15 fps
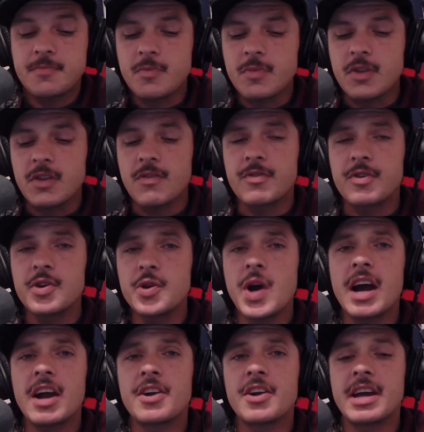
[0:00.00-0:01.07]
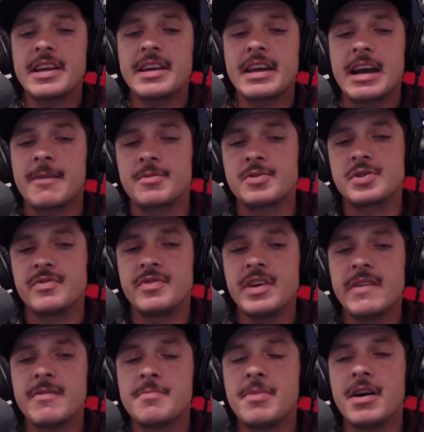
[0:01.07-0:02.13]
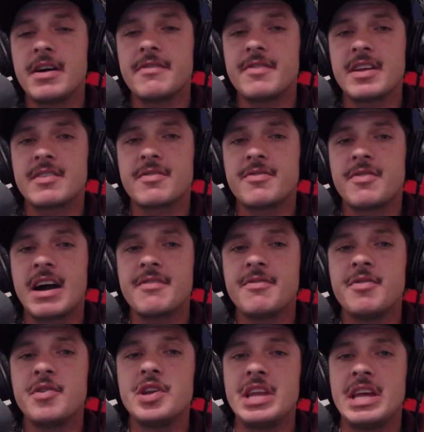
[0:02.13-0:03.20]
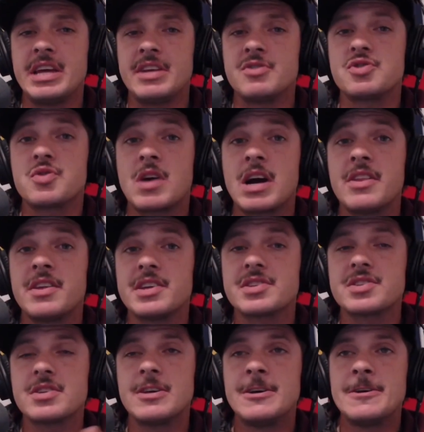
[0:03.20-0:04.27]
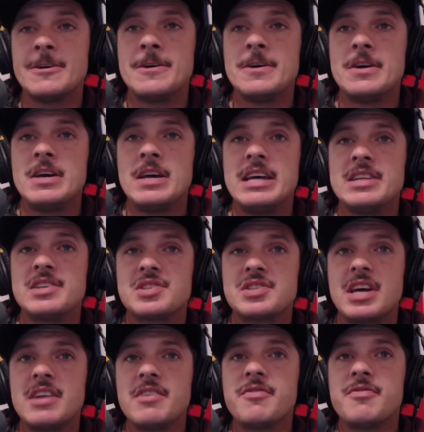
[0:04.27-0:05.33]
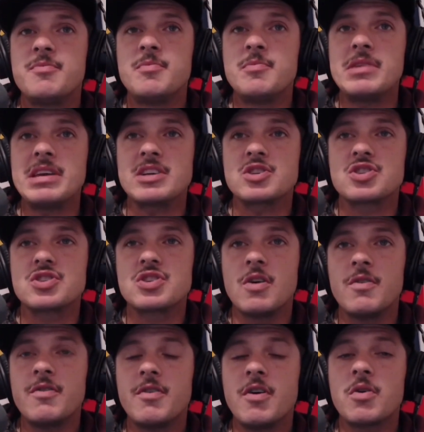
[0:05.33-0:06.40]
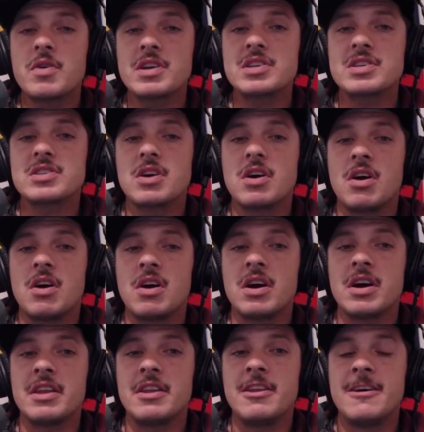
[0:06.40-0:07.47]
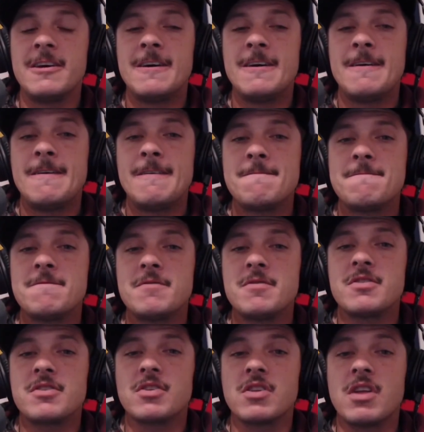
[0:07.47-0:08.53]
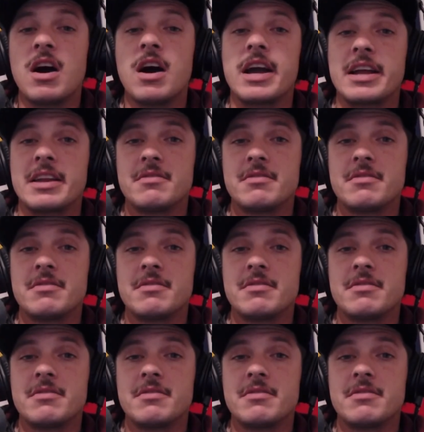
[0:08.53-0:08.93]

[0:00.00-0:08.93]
for you higher handicappers, if you have a putt that's 5 foot in, try this. Instead of being so focused on the line,